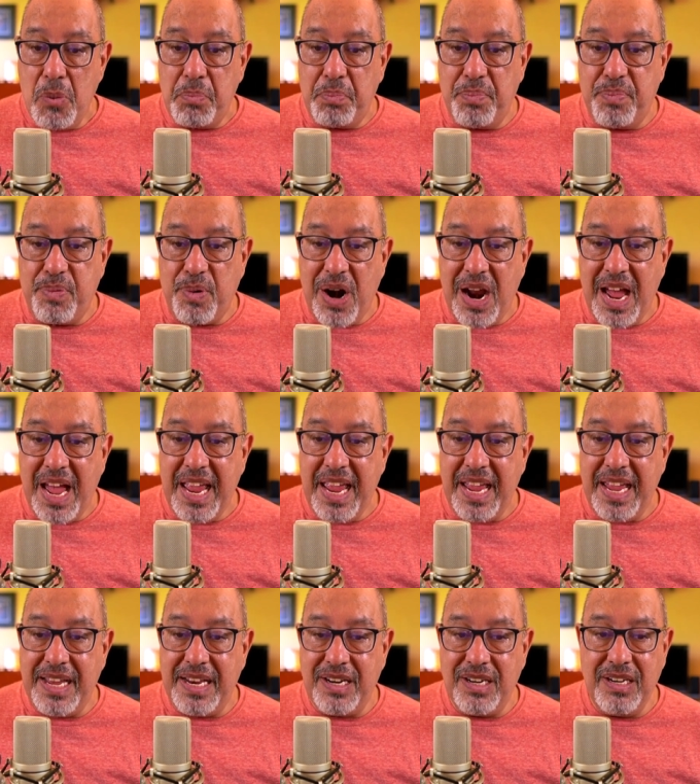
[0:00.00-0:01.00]

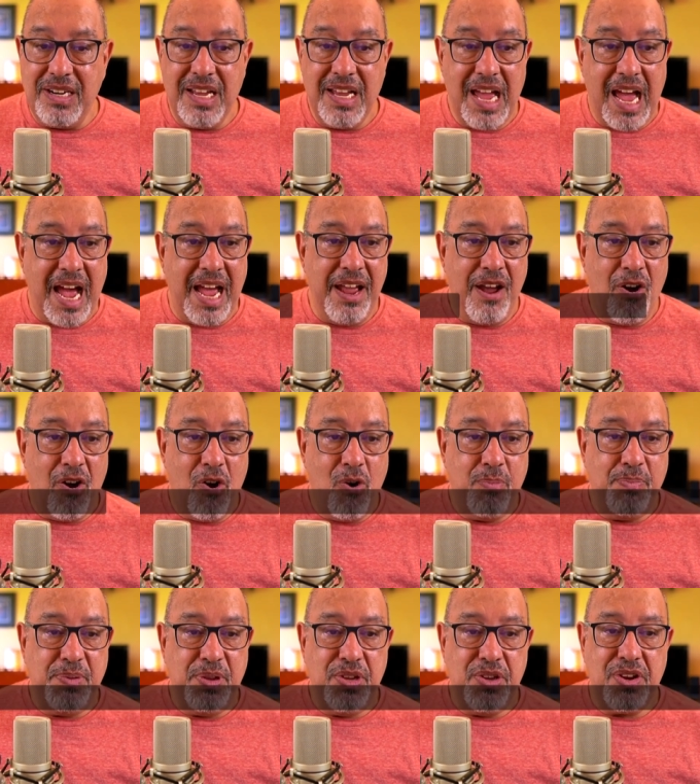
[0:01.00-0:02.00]
Brian, I
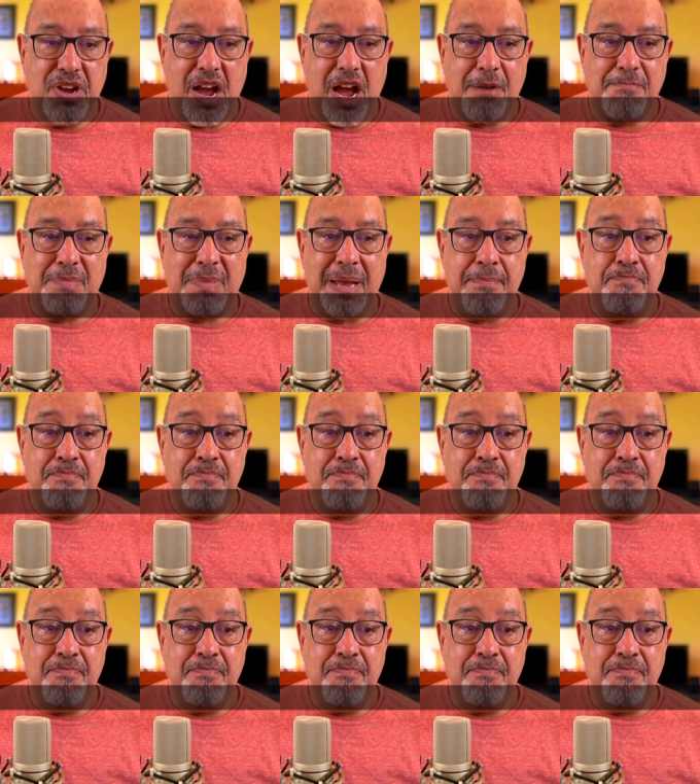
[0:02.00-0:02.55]
hope you got my